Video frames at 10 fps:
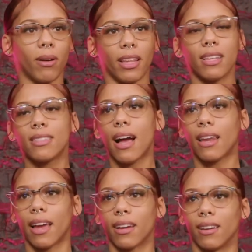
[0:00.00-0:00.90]
but it's
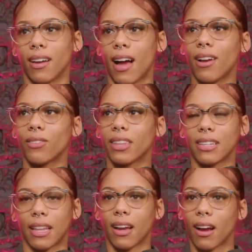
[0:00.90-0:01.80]
not like I don't think
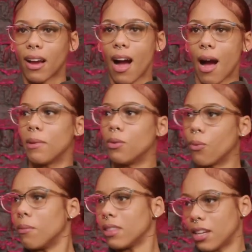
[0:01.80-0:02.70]
it's like a common
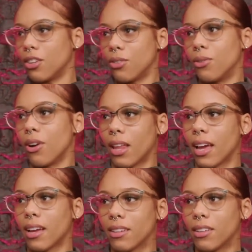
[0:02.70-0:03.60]
woman thing to do though.
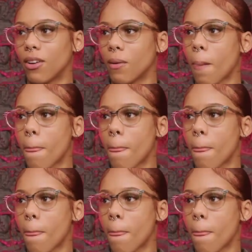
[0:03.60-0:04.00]
Like, you know.